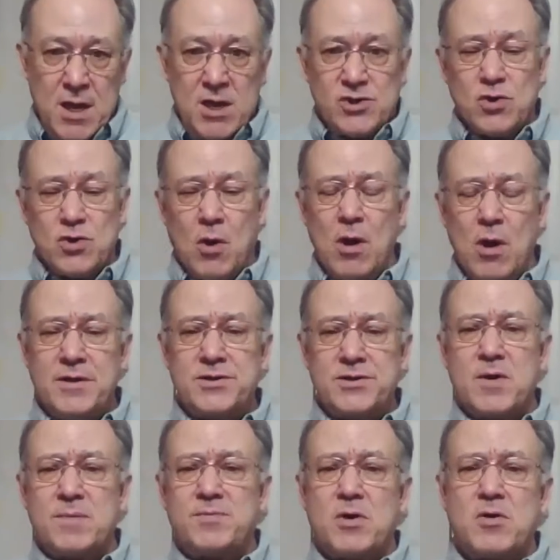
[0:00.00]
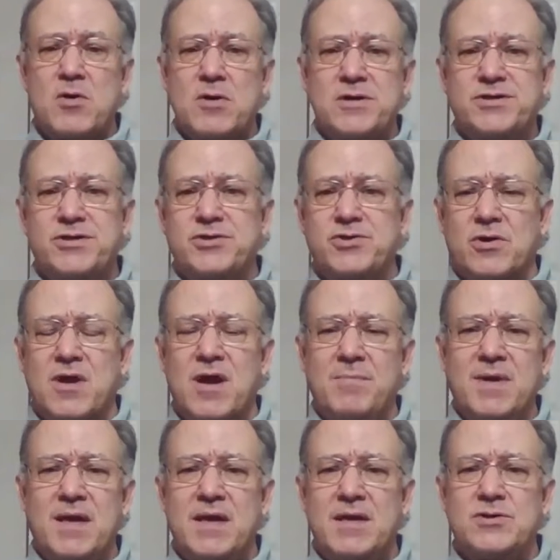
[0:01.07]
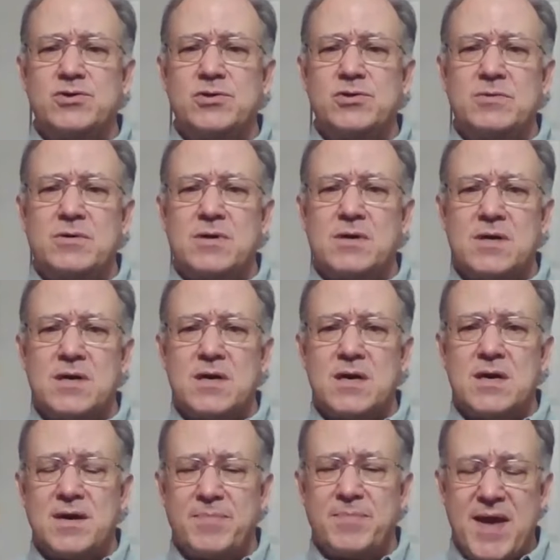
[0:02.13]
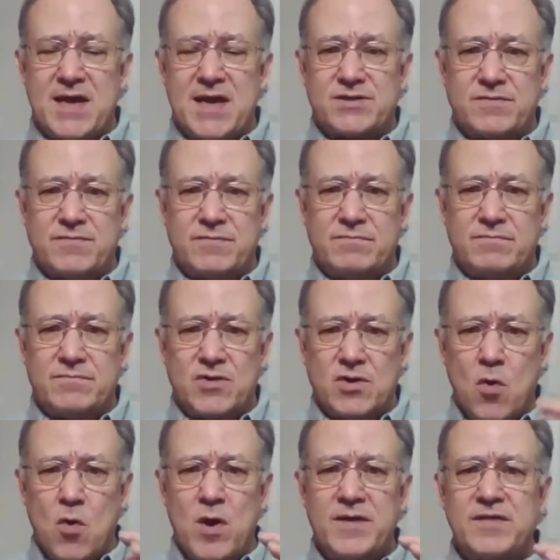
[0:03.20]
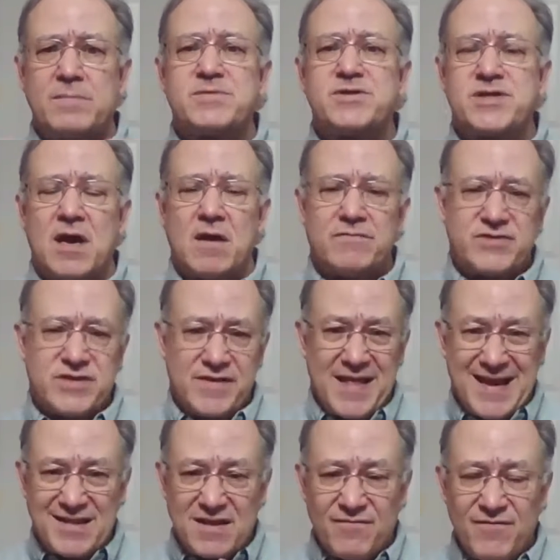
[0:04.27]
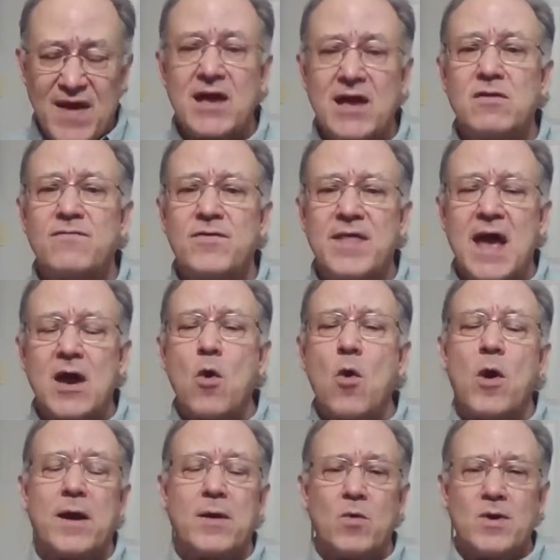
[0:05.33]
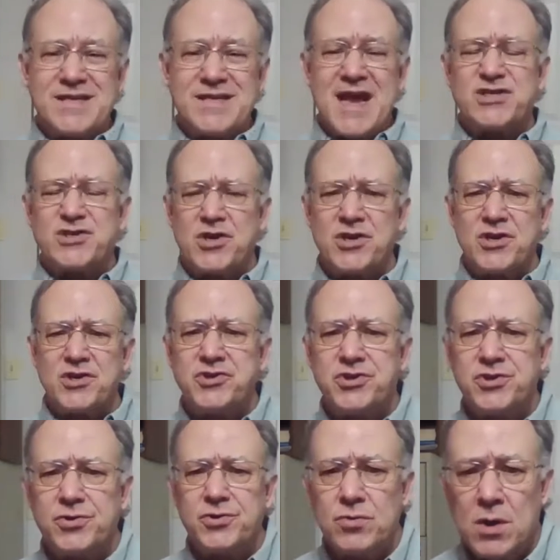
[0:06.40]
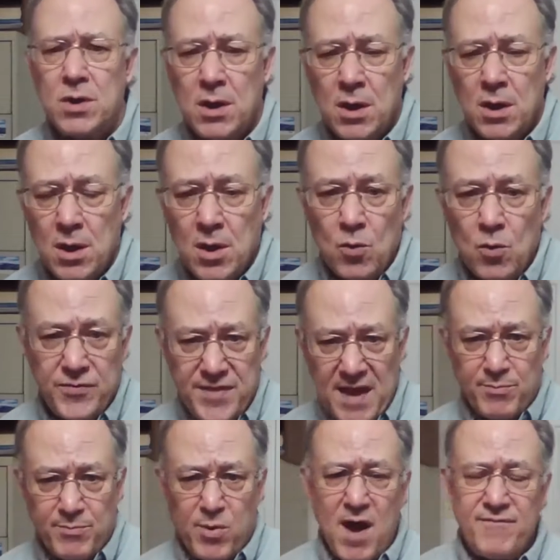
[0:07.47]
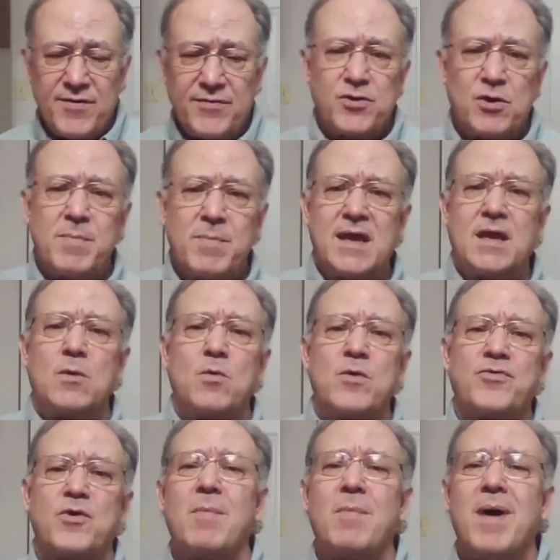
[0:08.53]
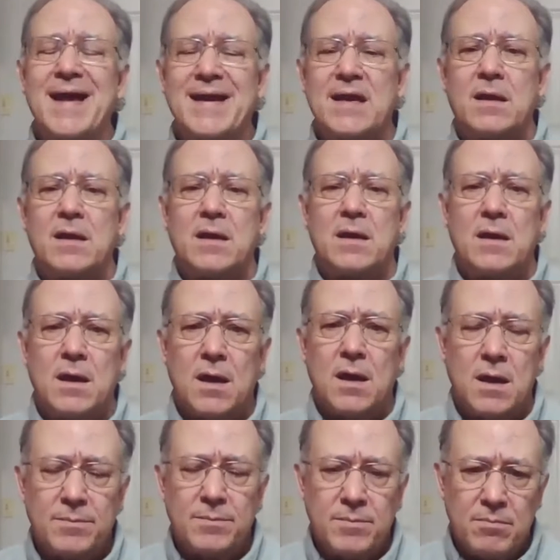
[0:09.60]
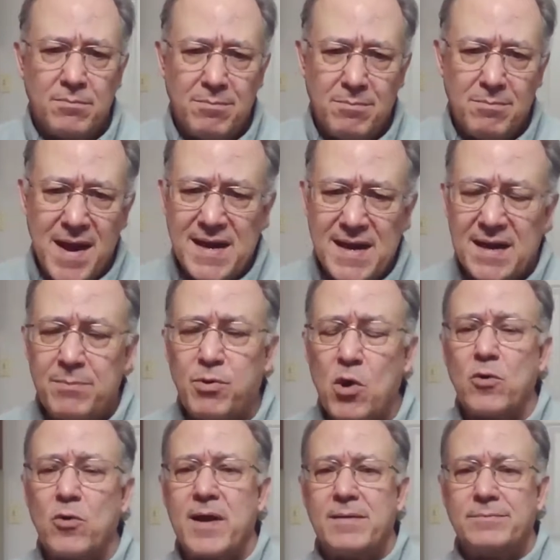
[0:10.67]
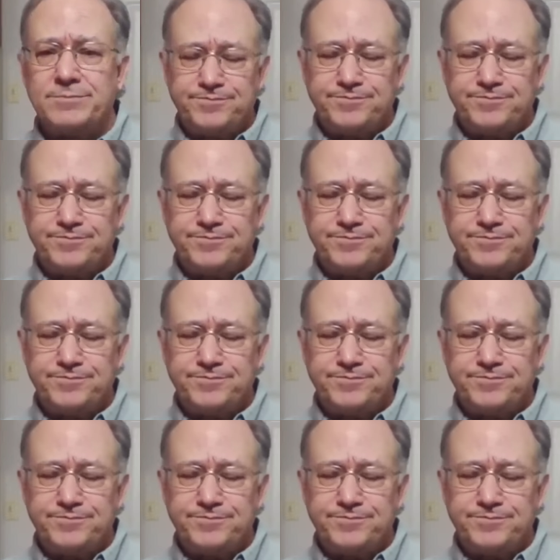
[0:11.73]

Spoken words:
So all these cryptocurrencies are coming into Onpassive, the coin themselves, and they get the value for that coin. What's Ash going to do with that profit they're making with their mining program?